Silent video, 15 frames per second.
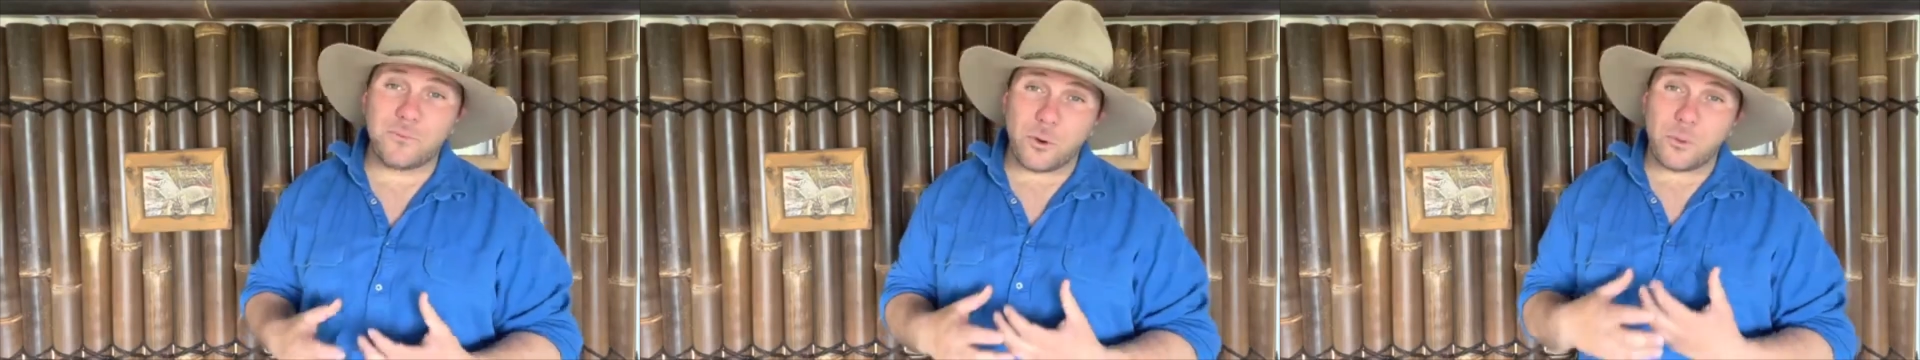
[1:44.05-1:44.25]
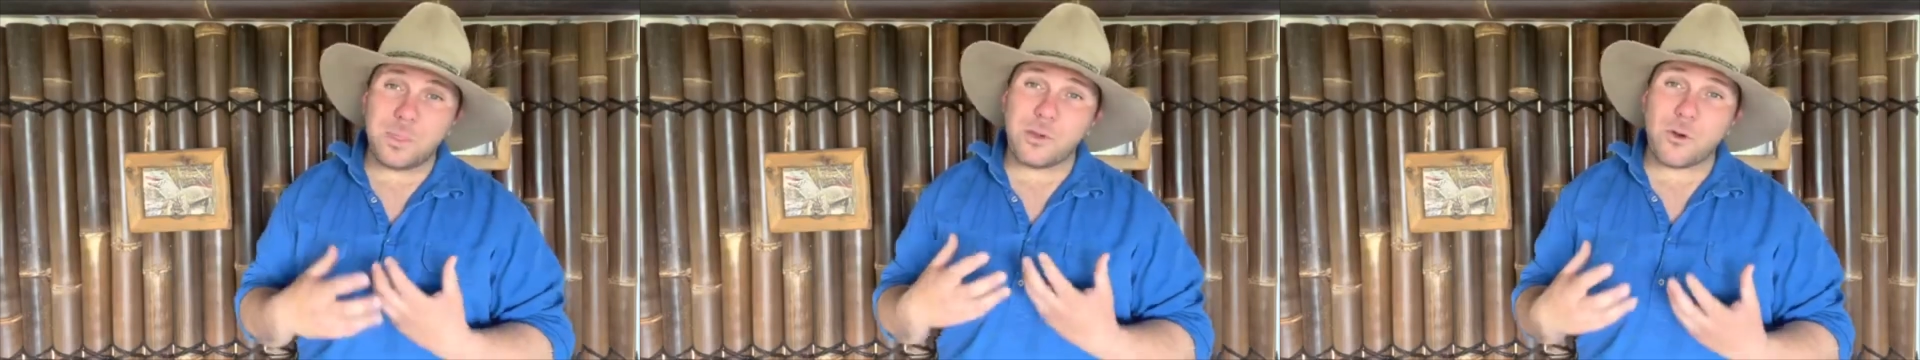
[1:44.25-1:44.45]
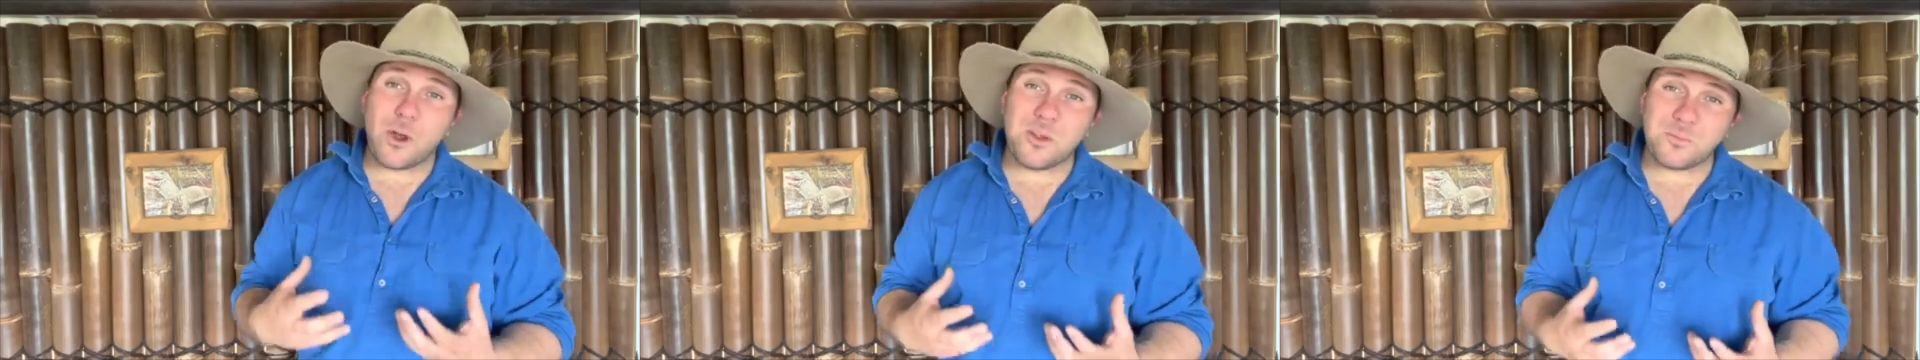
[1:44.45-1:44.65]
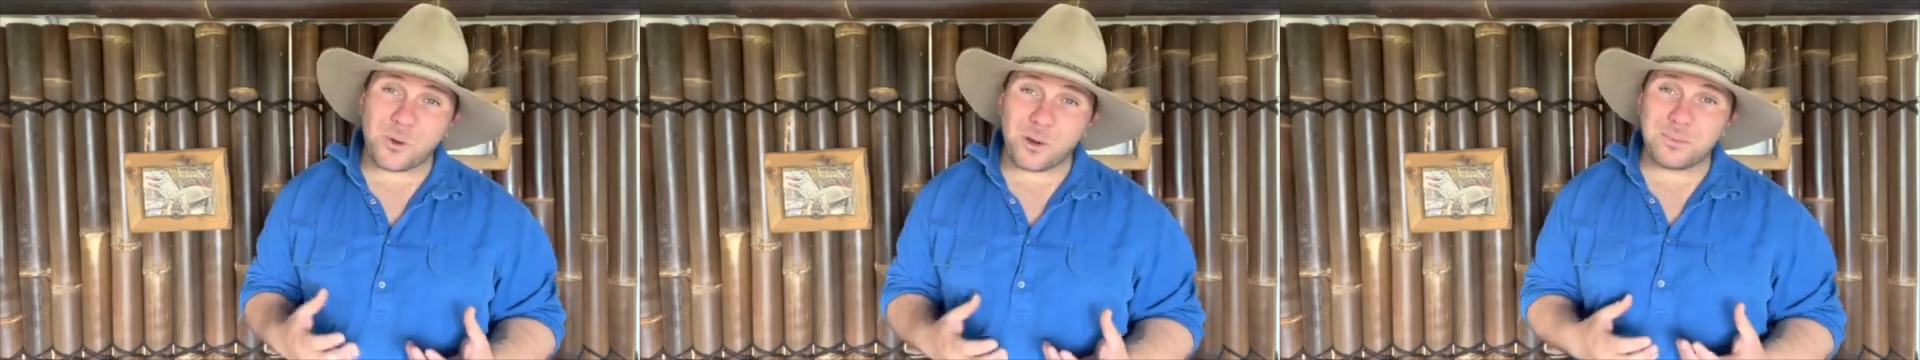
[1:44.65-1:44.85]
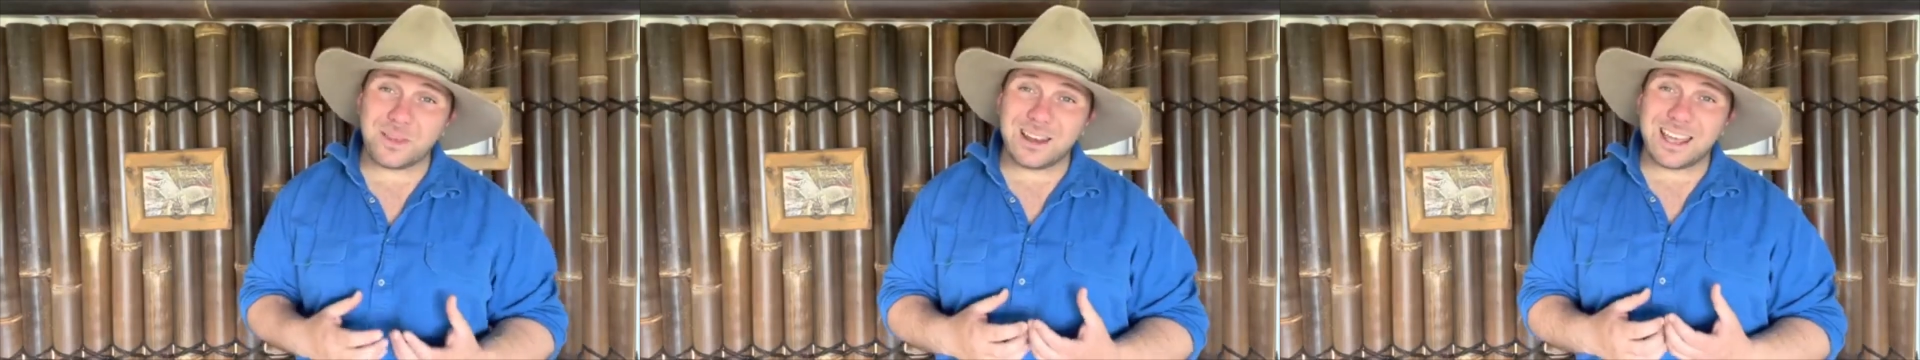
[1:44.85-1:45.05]
form their own
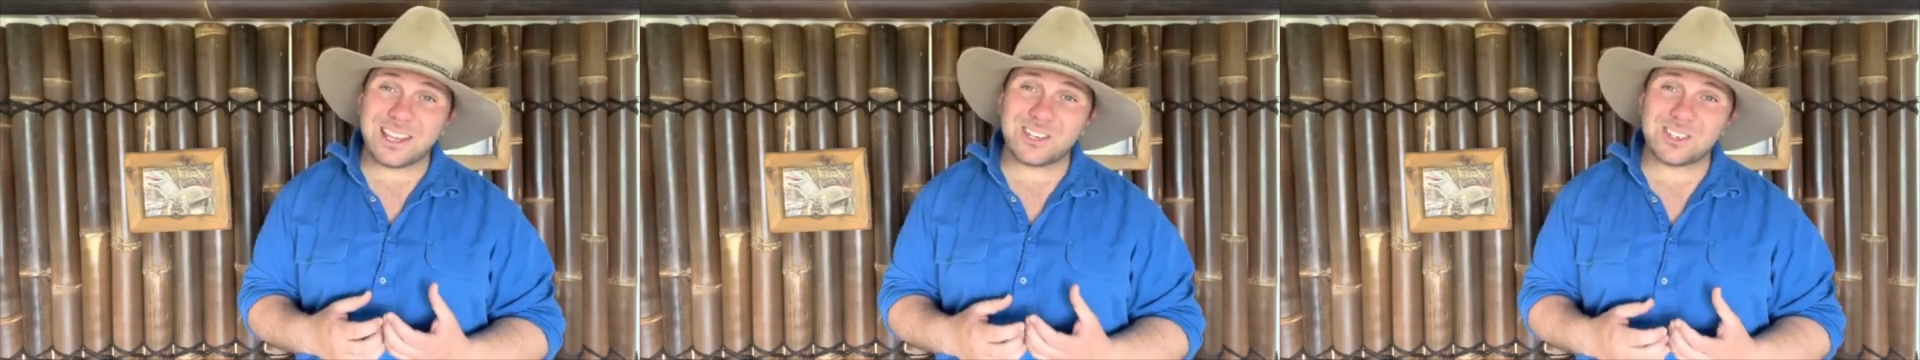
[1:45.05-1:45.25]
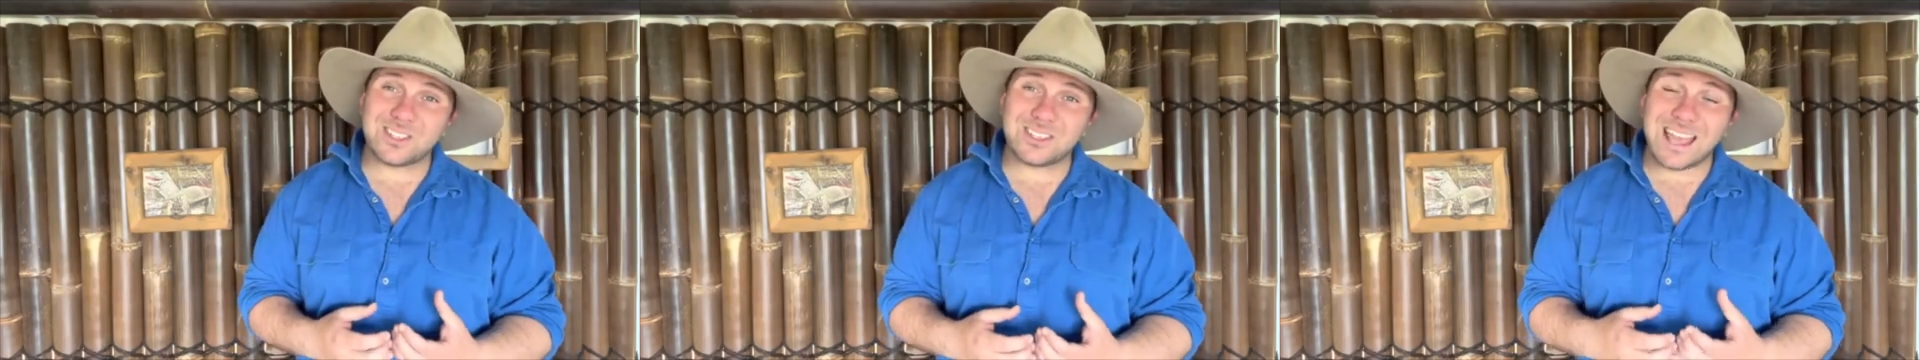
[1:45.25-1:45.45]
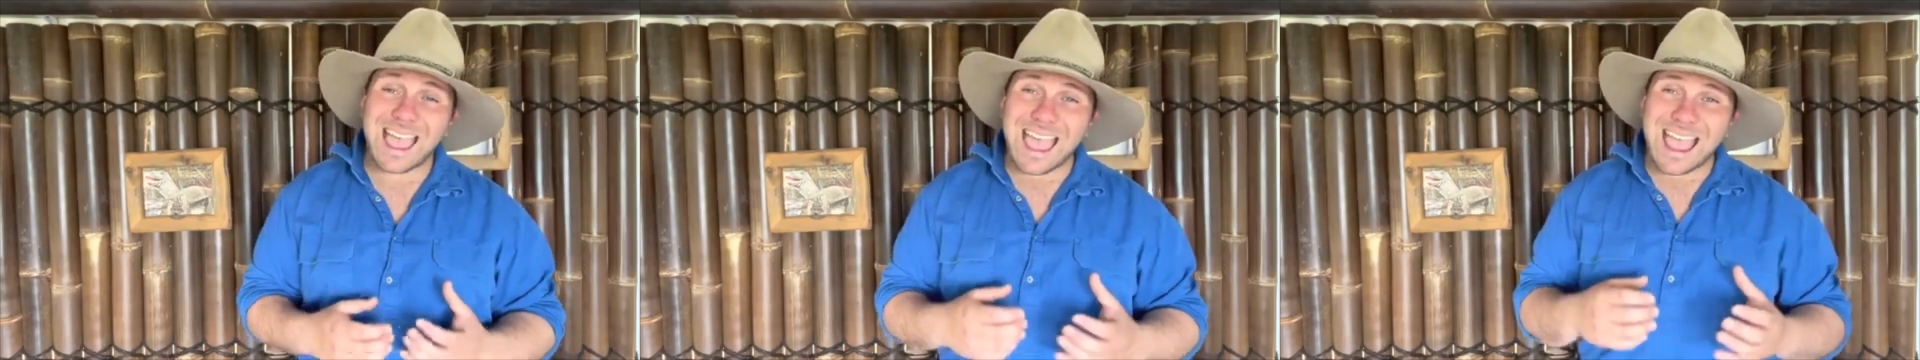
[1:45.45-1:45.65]
populations.